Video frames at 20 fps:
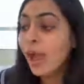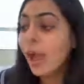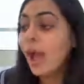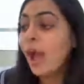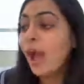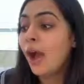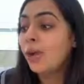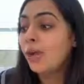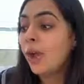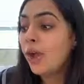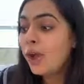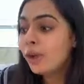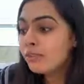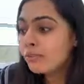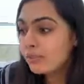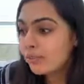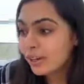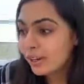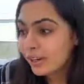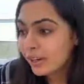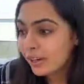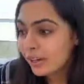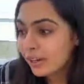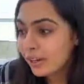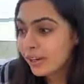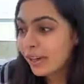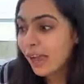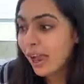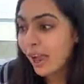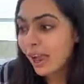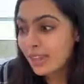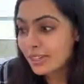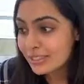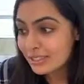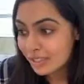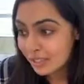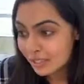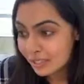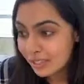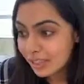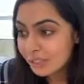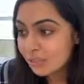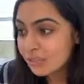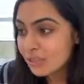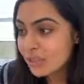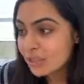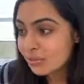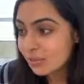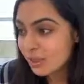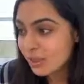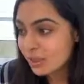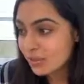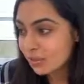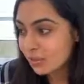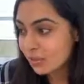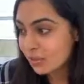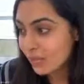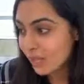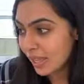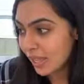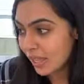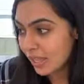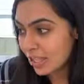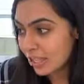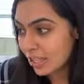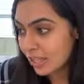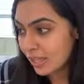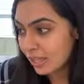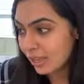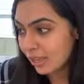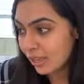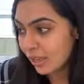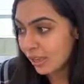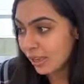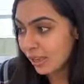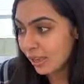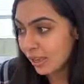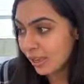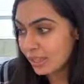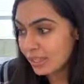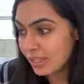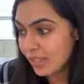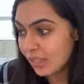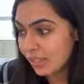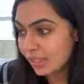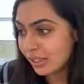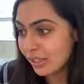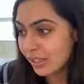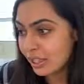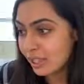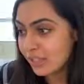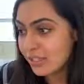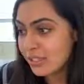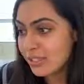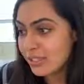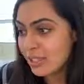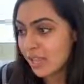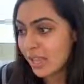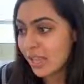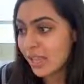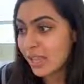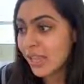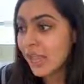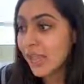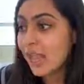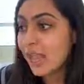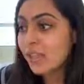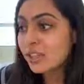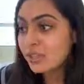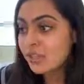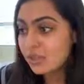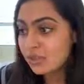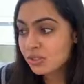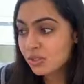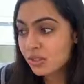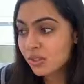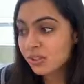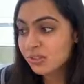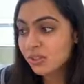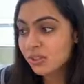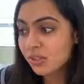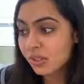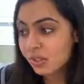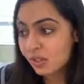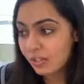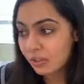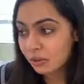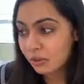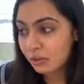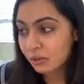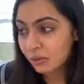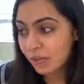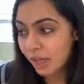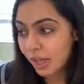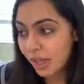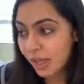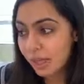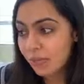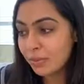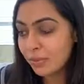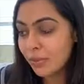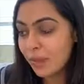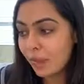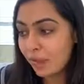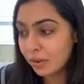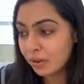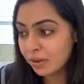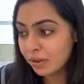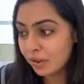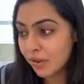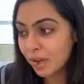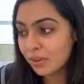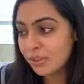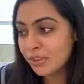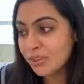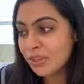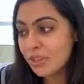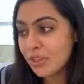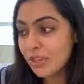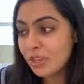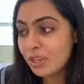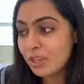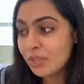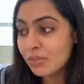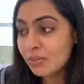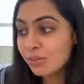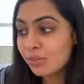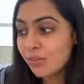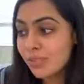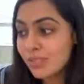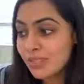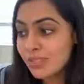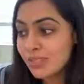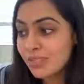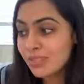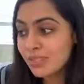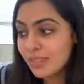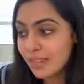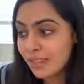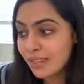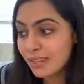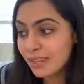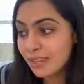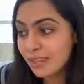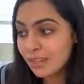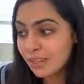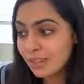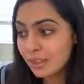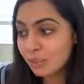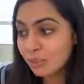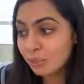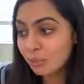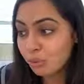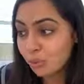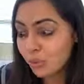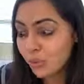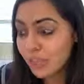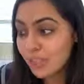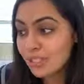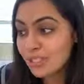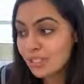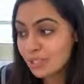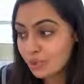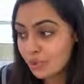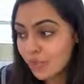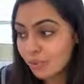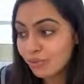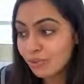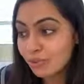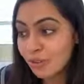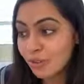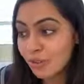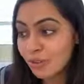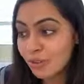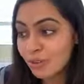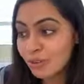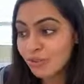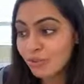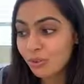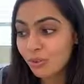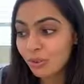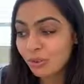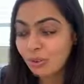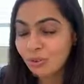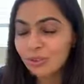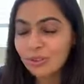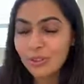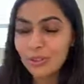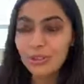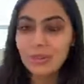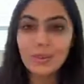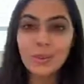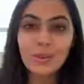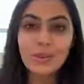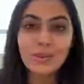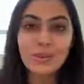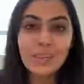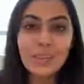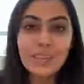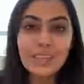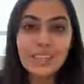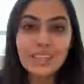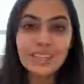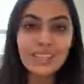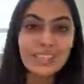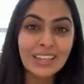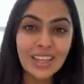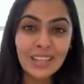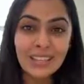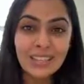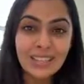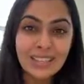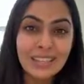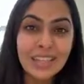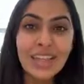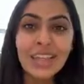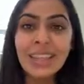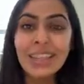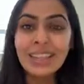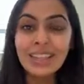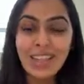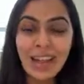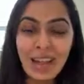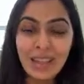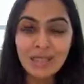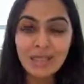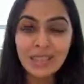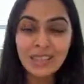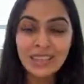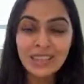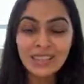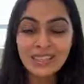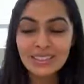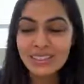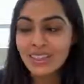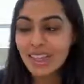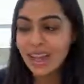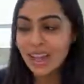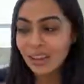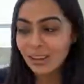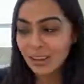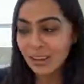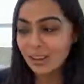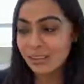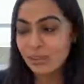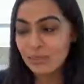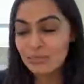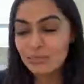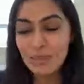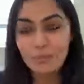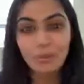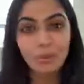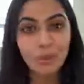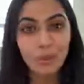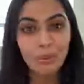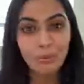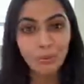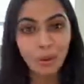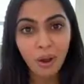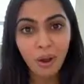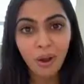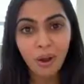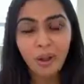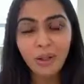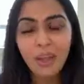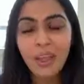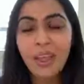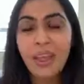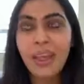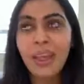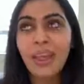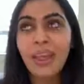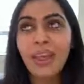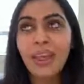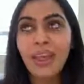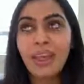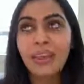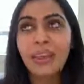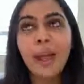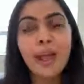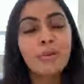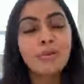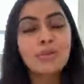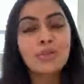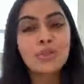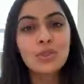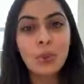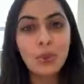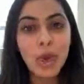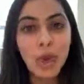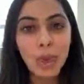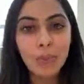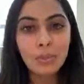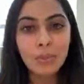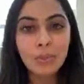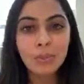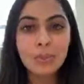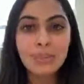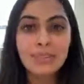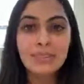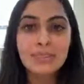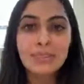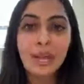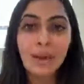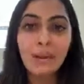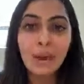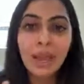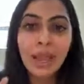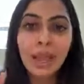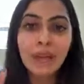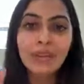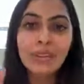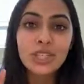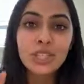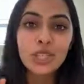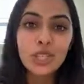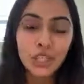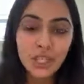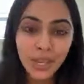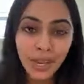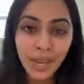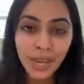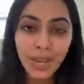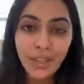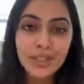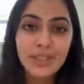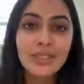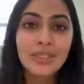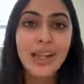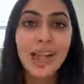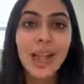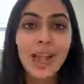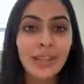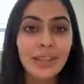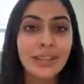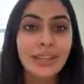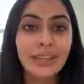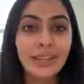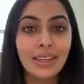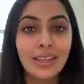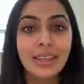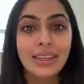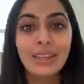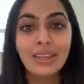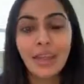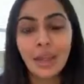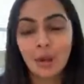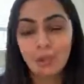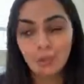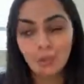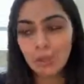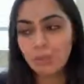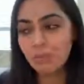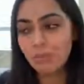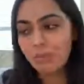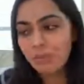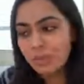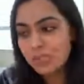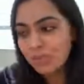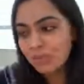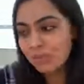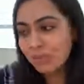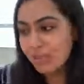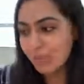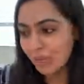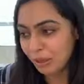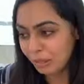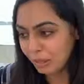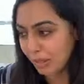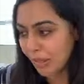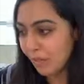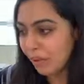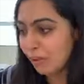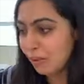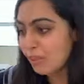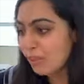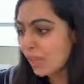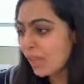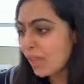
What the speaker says: However, I did get a response from the agent a day later saying, "So sorry for the late reply. I've been out of office. Can you please send in the pre-trip photos for review?" And I was like, yes, that means I got them to play ball. And I'm so happy because now I have a chance at getting that reimbursement amount.